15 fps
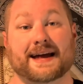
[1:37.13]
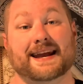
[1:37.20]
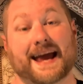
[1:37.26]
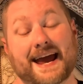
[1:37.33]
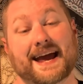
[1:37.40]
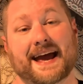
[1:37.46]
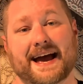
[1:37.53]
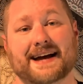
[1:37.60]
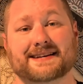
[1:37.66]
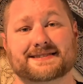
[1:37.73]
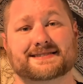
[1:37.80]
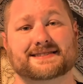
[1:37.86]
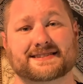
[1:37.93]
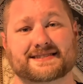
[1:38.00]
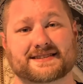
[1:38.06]
And
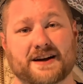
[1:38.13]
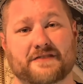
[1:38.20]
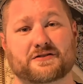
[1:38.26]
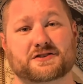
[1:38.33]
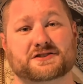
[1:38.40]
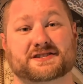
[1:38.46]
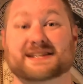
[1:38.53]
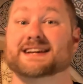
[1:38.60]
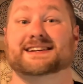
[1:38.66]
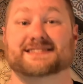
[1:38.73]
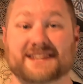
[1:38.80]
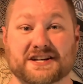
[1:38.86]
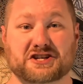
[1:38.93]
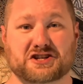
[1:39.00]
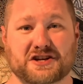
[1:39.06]
Ahaz discovers the
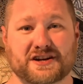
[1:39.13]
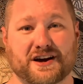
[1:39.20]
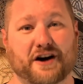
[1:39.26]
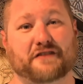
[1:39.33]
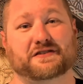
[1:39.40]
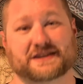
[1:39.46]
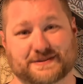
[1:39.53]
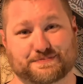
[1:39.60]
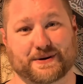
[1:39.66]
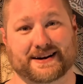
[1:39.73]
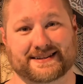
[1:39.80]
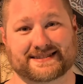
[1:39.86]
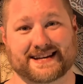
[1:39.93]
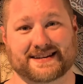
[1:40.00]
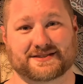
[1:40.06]
addiction of his
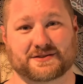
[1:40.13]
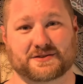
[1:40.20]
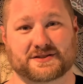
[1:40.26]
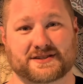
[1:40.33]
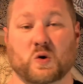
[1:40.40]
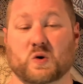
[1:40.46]
predecessors,